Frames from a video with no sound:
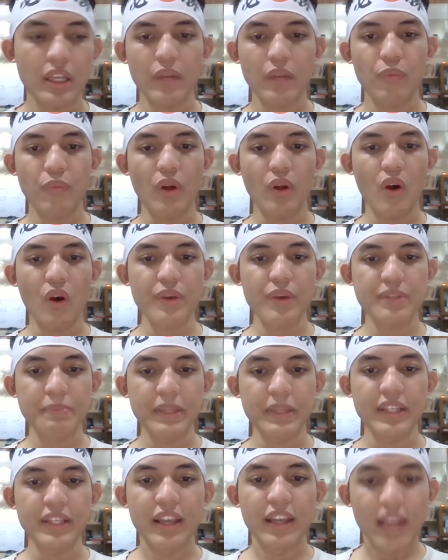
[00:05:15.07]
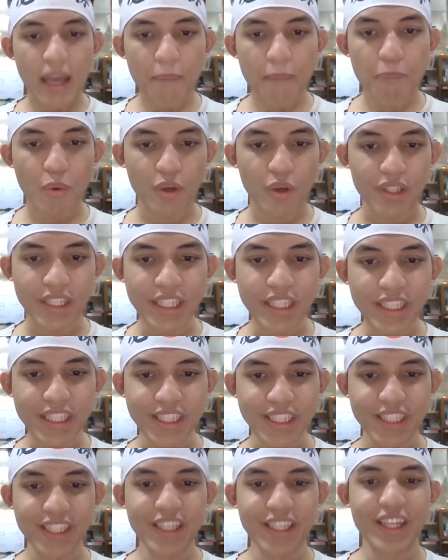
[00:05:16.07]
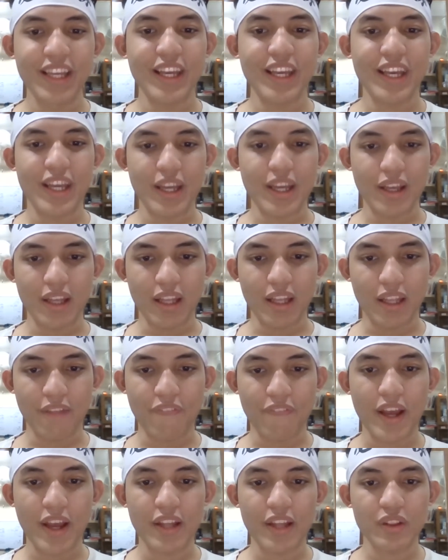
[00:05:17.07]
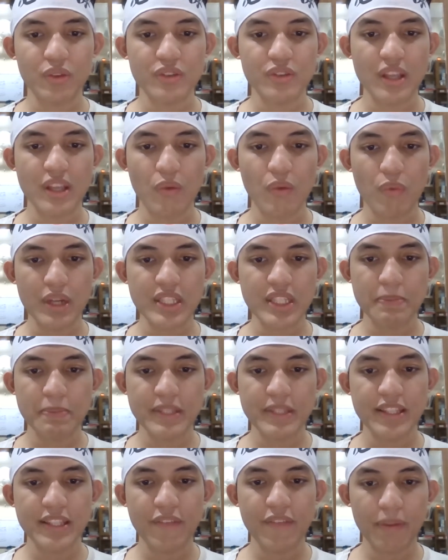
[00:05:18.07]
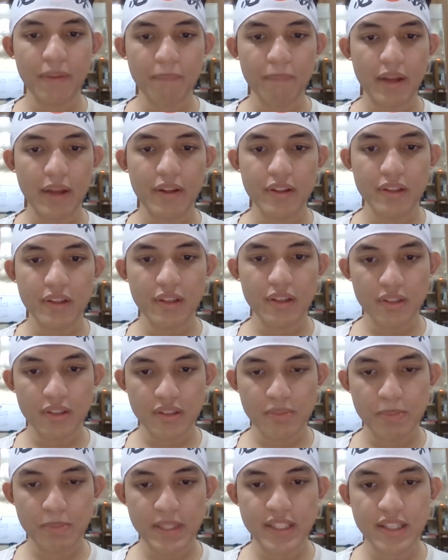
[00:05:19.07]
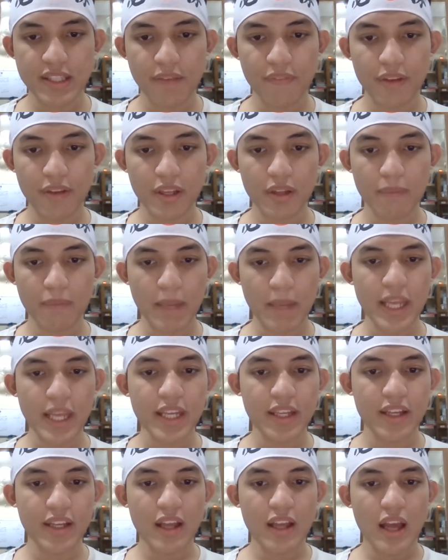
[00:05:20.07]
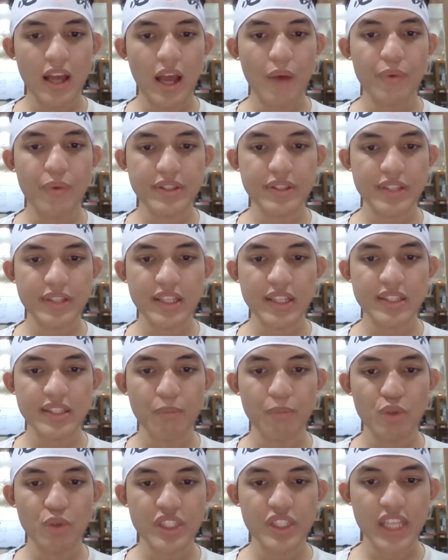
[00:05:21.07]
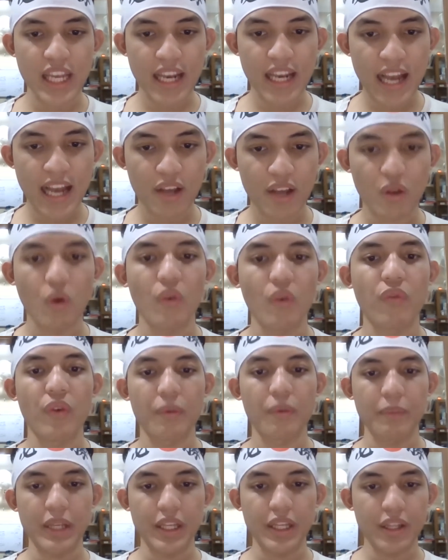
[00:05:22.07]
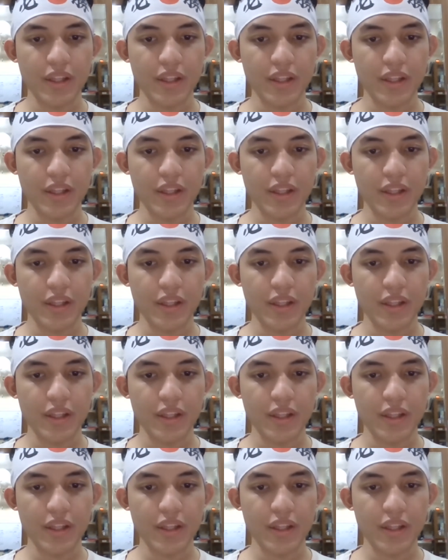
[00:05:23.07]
it will always be the Lamborghini. If I had to say one specific make, I would say it's the Murcielago for me.